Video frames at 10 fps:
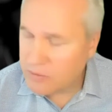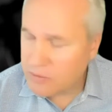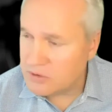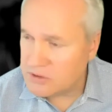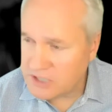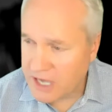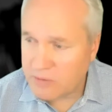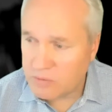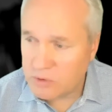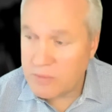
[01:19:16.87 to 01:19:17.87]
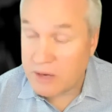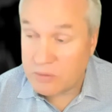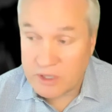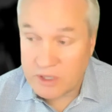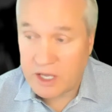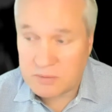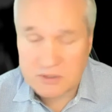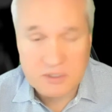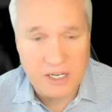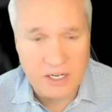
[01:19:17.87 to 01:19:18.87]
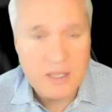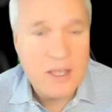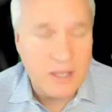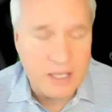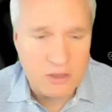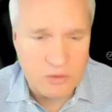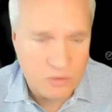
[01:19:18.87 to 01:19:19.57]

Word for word: through the chat room. That really helps us kind of get through